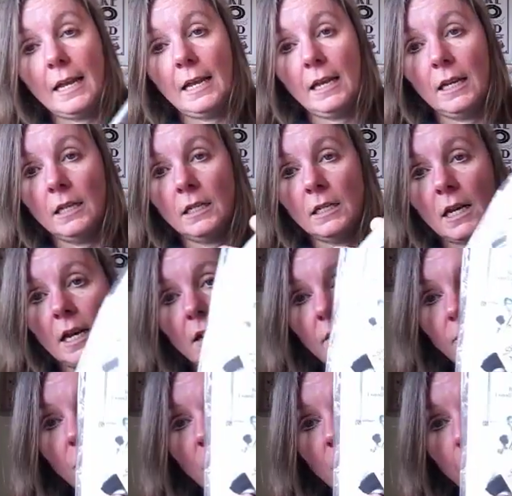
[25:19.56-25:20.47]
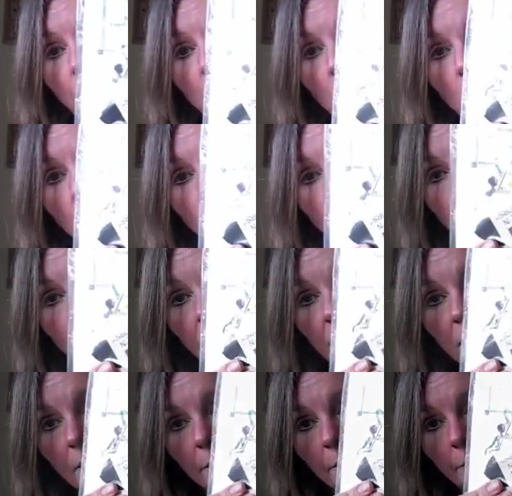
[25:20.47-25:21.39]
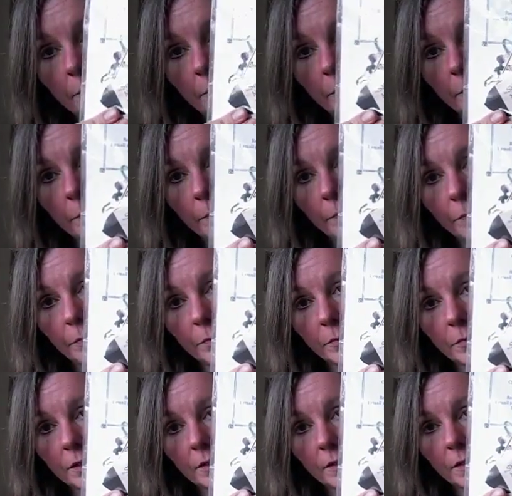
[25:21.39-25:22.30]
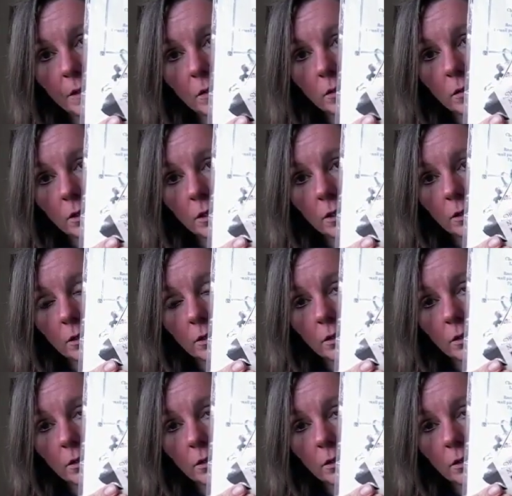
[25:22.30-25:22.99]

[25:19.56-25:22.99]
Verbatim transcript: and I've just pulled some silk